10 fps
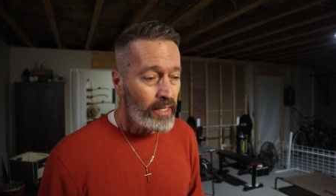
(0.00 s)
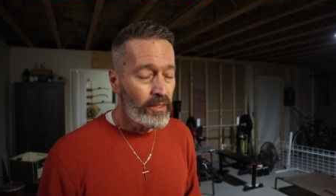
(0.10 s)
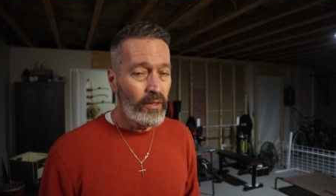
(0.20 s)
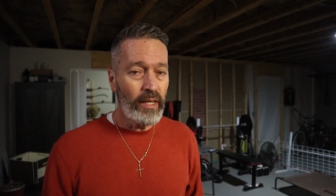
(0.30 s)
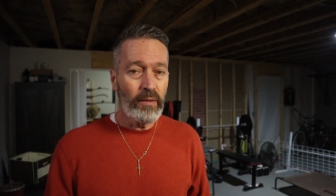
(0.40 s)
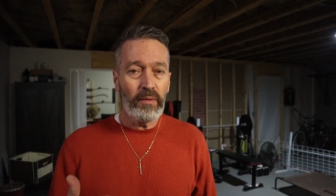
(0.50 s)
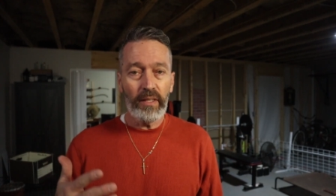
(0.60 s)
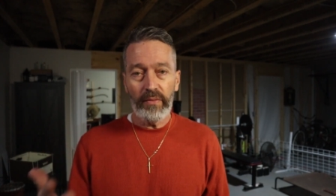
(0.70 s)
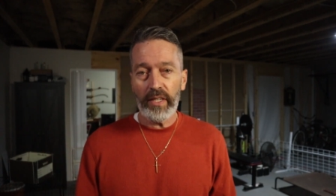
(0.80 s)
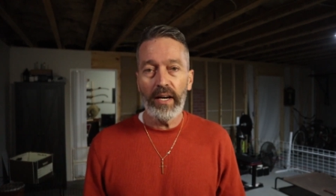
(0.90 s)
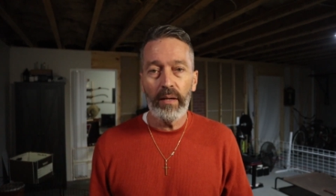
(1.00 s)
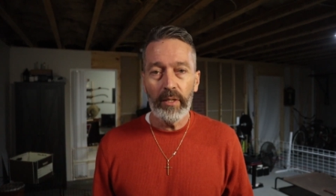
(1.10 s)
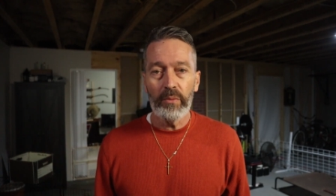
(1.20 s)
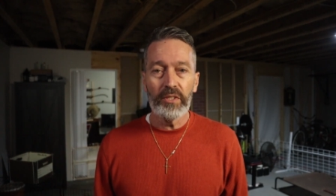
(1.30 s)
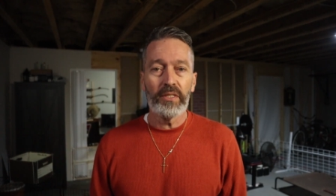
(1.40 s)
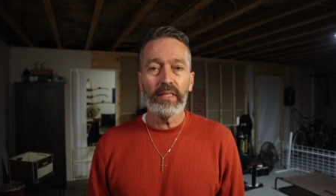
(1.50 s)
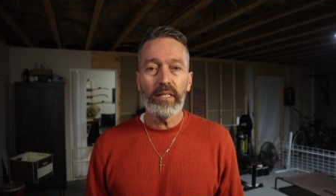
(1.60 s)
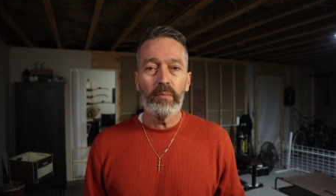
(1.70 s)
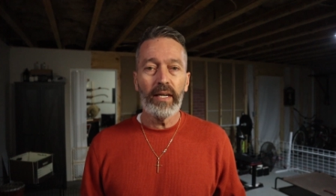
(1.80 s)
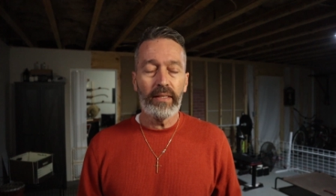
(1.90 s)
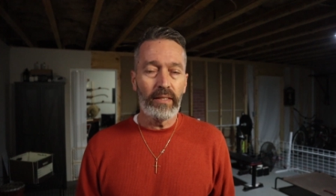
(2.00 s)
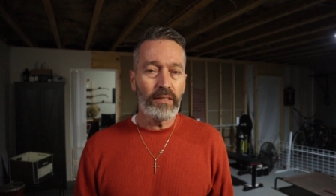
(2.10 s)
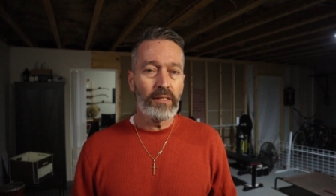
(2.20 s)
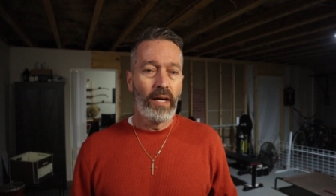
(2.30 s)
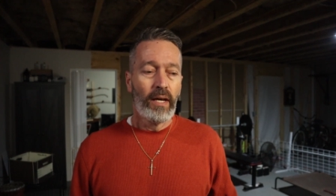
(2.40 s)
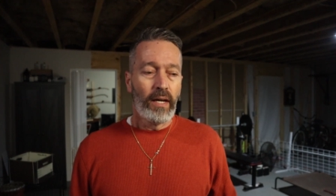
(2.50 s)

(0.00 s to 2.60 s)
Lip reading: And leave a comment what you think about this.